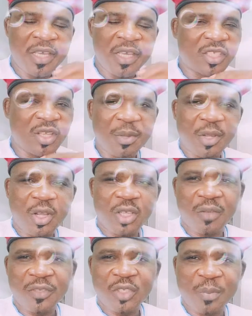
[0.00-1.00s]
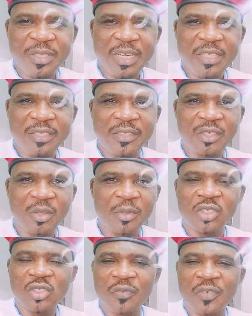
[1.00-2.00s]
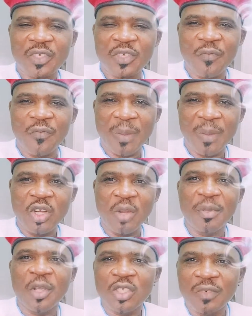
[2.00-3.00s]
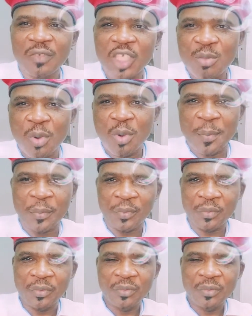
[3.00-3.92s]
It's not because of his own personal interest, not because of his own family, not because of the Igbo people.